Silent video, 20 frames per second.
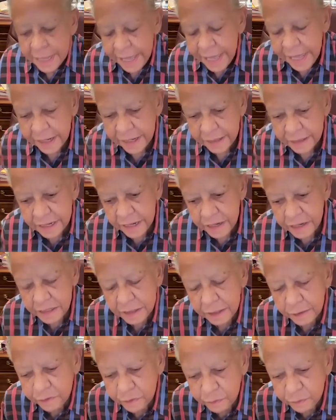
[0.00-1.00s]
And at any
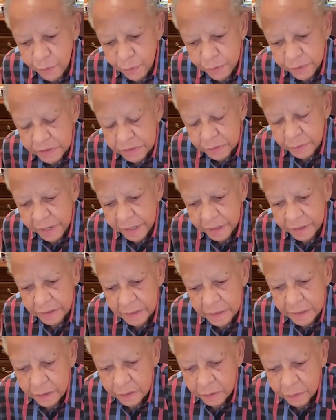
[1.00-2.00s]
given point,
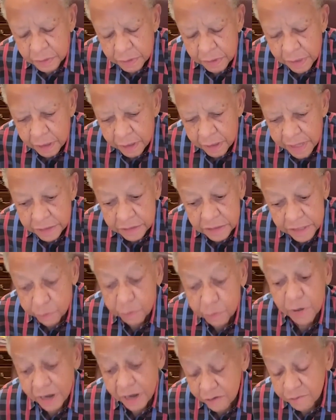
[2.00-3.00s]
somebody has said,
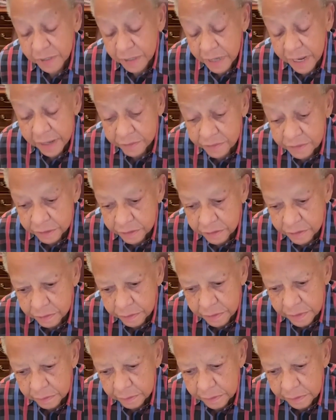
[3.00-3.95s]
well, I've been asked this,